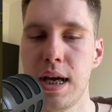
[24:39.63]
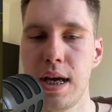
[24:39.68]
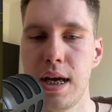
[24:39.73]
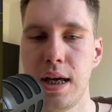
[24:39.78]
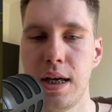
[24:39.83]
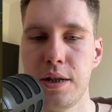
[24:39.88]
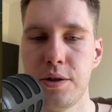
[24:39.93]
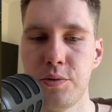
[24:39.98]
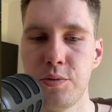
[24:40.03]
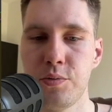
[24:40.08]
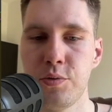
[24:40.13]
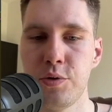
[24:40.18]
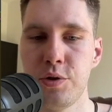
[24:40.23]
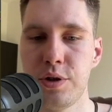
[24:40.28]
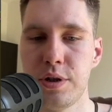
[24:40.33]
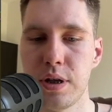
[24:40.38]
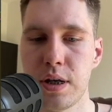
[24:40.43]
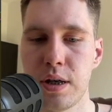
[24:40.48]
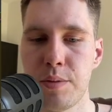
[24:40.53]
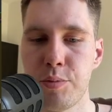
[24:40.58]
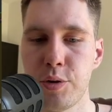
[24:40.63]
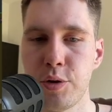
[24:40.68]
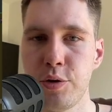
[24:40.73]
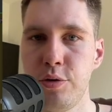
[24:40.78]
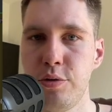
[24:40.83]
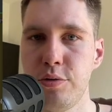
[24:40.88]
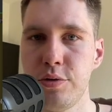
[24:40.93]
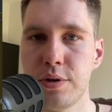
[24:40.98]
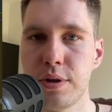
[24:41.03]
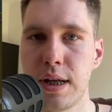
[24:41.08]
It would
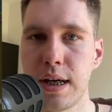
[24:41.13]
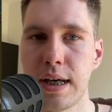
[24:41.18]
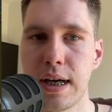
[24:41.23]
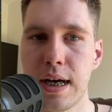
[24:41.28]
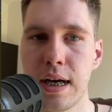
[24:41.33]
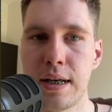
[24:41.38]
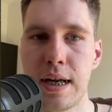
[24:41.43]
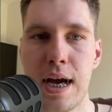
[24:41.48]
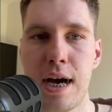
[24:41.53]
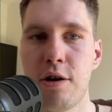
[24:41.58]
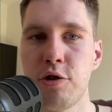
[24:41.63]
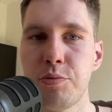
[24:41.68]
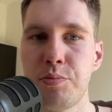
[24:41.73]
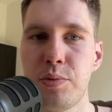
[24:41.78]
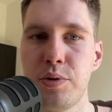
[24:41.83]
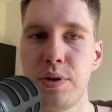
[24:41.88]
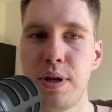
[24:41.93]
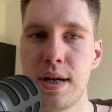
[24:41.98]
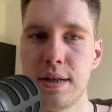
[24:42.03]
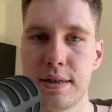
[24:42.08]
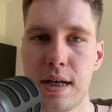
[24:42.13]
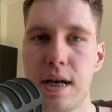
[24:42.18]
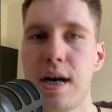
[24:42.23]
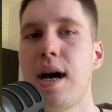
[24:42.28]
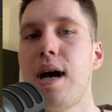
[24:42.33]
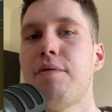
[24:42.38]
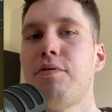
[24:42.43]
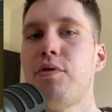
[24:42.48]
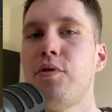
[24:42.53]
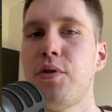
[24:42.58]
produce like an output that's
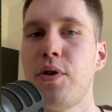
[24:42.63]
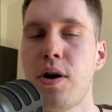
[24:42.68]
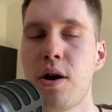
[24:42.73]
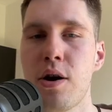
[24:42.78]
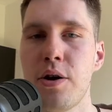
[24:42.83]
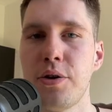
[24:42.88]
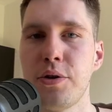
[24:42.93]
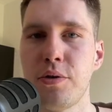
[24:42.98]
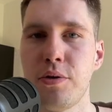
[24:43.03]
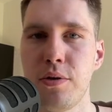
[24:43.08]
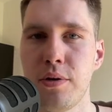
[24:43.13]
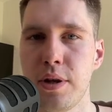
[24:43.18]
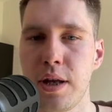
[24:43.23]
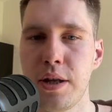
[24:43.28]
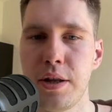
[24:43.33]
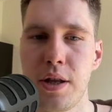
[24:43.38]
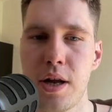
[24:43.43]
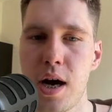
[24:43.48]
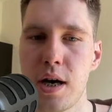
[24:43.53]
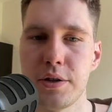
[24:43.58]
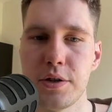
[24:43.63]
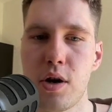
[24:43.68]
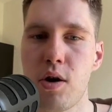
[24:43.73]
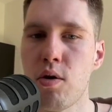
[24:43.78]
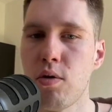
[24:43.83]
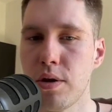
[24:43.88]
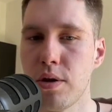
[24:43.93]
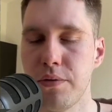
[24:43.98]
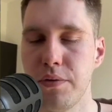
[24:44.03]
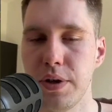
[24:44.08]
half of the article and not
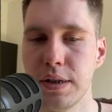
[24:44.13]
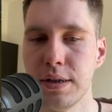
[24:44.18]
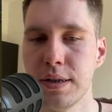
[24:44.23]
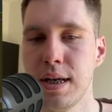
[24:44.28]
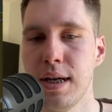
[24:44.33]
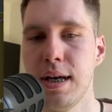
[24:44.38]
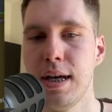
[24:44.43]
all of it.